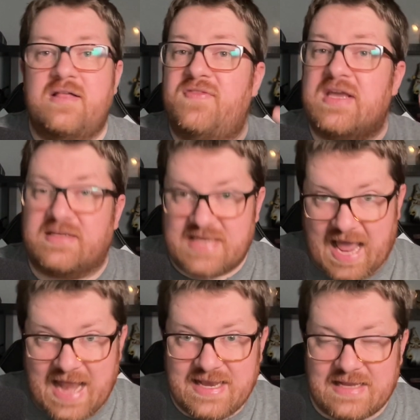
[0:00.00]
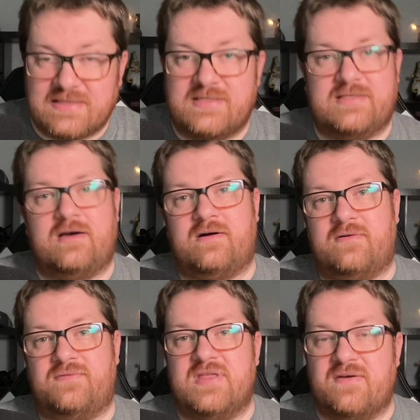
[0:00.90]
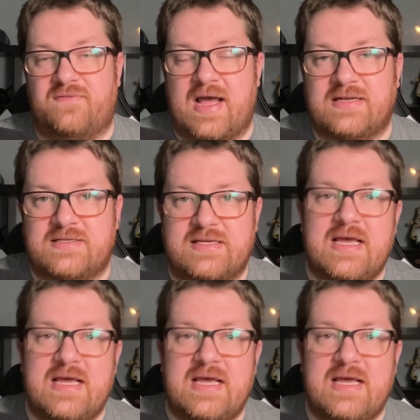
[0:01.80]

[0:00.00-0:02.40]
the attendance of the event.